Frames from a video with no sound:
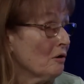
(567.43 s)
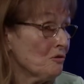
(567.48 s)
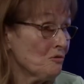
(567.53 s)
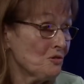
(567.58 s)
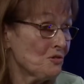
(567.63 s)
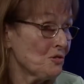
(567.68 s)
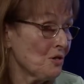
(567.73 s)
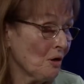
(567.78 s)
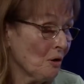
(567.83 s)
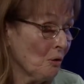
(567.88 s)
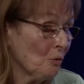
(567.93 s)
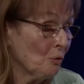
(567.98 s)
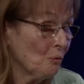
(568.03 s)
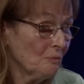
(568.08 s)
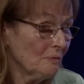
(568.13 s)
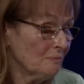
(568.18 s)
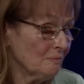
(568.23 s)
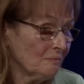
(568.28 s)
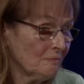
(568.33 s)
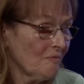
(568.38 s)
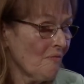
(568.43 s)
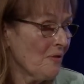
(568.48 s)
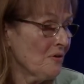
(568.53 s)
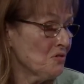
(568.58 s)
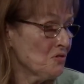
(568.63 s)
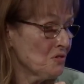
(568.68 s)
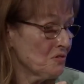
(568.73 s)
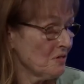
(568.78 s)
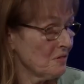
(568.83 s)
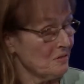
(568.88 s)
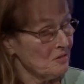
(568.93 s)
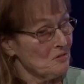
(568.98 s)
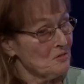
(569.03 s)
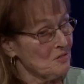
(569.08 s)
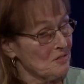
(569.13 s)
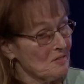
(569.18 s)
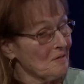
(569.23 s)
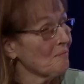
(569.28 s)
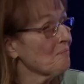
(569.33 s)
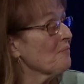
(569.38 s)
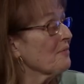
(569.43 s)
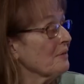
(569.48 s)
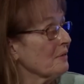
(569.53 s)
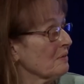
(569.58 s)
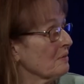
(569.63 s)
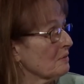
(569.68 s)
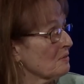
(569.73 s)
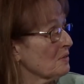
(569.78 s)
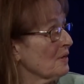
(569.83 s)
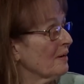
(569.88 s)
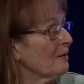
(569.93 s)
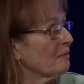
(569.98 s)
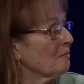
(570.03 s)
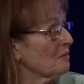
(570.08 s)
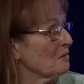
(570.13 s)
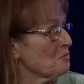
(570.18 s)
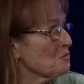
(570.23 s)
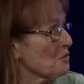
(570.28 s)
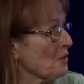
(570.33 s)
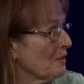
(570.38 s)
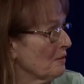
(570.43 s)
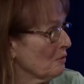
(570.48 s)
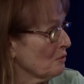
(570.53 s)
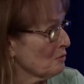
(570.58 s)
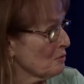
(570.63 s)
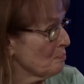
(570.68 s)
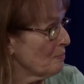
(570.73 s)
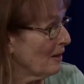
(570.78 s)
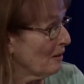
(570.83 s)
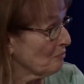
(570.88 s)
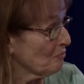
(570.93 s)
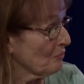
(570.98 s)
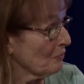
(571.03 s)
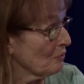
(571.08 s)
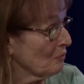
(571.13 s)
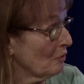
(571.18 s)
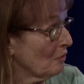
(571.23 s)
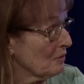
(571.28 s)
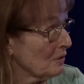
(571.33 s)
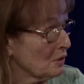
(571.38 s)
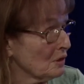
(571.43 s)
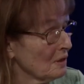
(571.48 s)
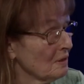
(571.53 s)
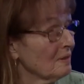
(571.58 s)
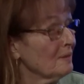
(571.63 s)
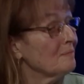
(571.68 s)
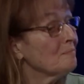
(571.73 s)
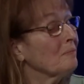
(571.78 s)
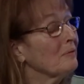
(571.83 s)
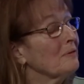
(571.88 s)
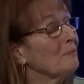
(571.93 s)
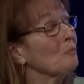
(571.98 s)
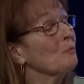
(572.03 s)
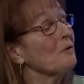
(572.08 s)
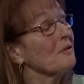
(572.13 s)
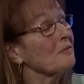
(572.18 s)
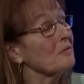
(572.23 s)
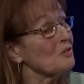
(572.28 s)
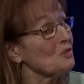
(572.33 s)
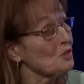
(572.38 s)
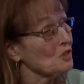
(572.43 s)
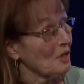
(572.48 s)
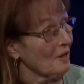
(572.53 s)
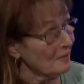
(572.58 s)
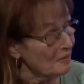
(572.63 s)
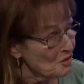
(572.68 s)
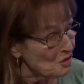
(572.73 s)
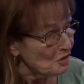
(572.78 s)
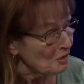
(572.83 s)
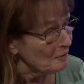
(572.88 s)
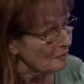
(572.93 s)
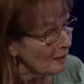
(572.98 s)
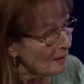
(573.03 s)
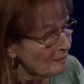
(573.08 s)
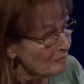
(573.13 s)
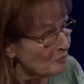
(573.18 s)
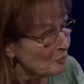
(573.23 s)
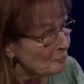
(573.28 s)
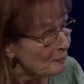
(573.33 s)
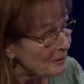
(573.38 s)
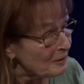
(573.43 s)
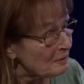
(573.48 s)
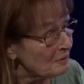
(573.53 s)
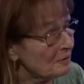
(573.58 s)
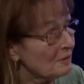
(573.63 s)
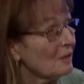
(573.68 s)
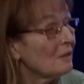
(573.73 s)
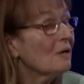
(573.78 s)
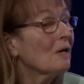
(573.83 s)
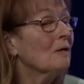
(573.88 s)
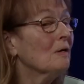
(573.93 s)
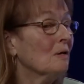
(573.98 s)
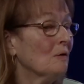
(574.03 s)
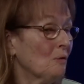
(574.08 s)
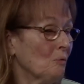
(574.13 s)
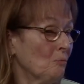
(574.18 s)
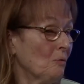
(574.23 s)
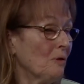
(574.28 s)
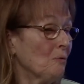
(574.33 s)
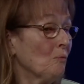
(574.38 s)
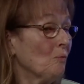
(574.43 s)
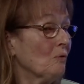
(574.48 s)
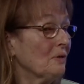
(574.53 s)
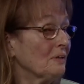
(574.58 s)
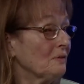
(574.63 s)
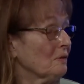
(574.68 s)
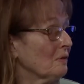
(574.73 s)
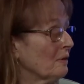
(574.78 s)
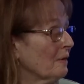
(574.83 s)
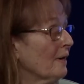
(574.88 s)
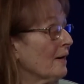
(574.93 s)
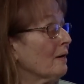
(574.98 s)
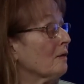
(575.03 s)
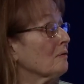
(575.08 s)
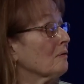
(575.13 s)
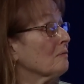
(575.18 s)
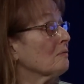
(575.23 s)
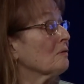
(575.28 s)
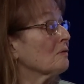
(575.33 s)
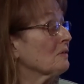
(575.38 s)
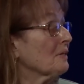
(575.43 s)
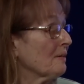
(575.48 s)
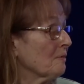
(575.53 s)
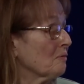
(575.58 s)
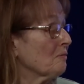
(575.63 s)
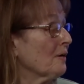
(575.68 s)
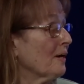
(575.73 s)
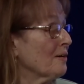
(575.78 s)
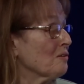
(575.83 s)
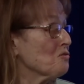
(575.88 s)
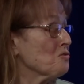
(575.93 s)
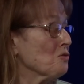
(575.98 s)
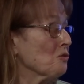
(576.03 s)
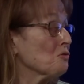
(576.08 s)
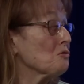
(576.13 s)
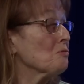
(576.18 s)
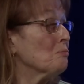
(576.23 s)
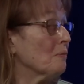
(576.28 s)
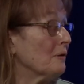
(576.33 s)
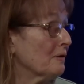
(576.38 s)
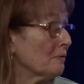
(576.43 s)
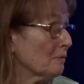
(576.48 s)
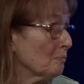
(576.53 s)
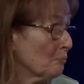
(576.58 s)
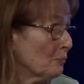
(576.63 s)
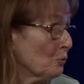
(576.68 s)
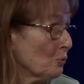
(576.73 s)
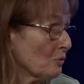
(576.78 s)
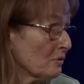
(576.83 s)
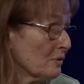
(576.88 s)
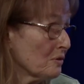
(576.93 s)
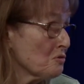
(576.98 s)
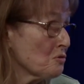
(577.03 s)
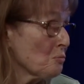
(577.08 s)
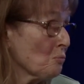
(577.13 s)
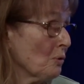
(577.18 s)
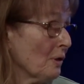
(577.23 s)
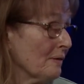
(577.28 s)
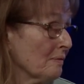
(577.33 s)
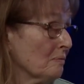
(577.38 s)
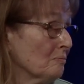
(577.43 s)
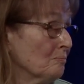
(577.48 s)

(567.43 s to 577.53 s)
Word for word: So this is something the town has cared about for a long time, but with the change in government, we wanted our town council to be on board as well.